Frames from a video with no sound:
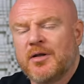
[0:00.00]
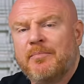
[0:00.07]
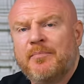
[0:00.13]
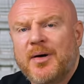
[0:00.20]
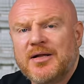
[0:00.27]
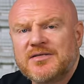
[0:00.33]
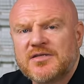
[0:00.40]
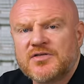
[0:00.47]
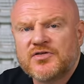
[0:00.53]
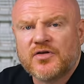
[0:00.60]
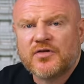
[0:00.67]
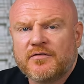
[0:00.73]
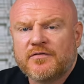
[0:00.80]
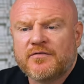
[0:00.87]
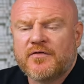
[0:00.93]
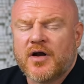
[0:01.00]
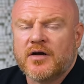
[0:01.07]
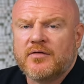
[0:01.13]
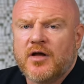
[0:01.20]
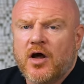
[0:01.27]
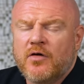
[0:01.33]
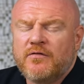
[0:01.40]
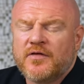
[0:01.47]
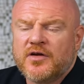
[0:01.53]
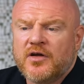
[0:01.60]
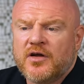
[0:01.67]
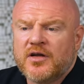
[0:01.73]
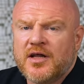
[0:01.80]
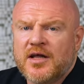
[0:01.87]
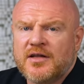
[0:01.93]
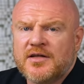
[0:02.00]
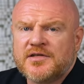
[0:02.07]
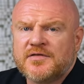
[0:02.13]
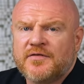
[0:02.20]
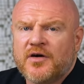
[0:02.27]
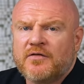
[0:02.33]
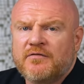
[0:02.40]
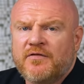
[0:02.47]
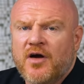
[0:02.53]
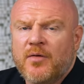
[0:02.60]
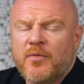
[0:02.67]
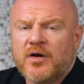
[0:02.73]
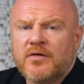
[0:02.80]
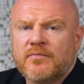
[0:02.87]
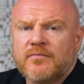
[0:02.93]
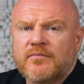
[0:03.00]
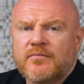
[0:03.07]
The buttons front, hopefully you can hear this if I can find one.